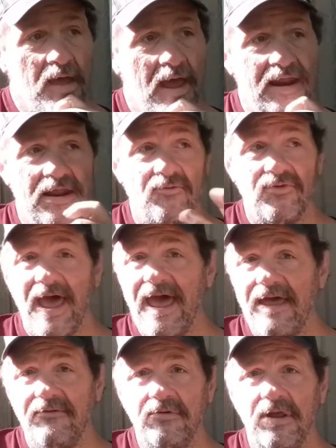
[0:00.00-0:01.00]
and on
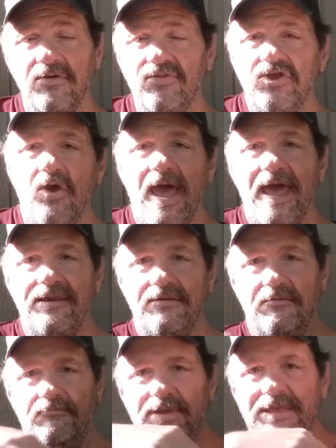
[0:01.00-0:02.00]
that, and you had
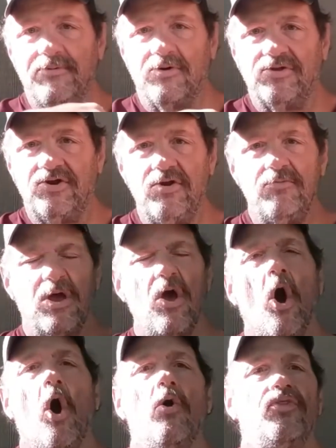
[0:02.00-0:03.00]
people on the new book,
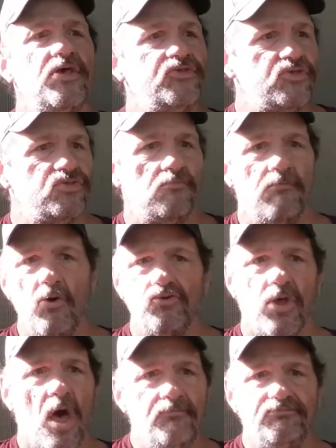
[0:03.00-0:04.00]
oh, this is the
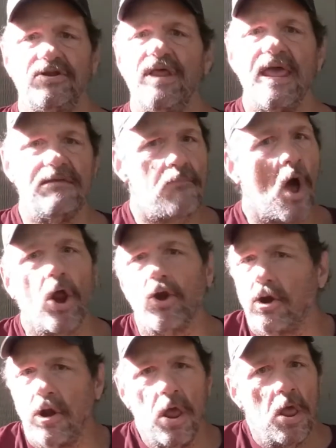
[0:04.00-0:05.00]
most up-to-date
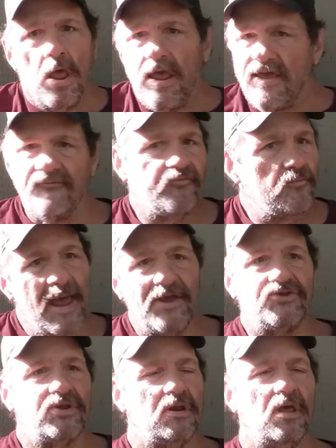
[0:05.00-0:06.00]
modern
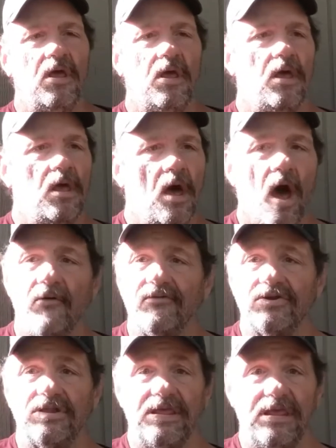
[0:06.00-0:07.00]
information.
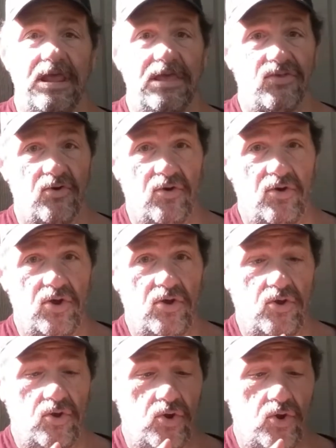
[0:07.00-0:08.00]
Obviously, either
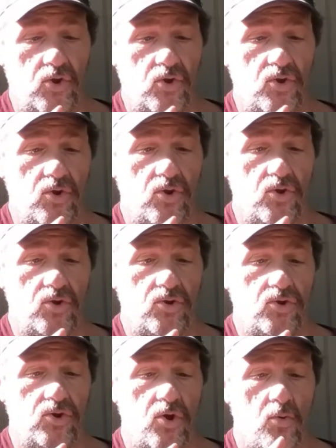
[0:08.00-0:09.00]

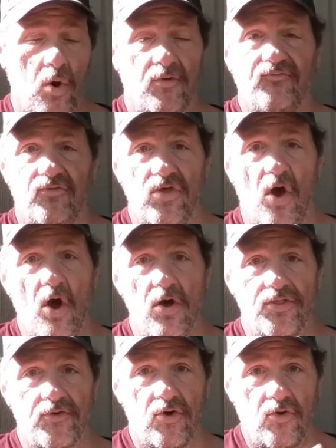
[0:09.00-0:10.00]
you work for the
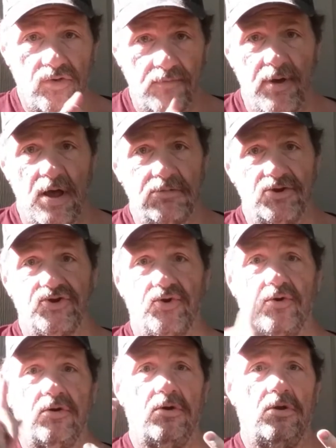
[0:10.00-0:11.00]
author or the publisher,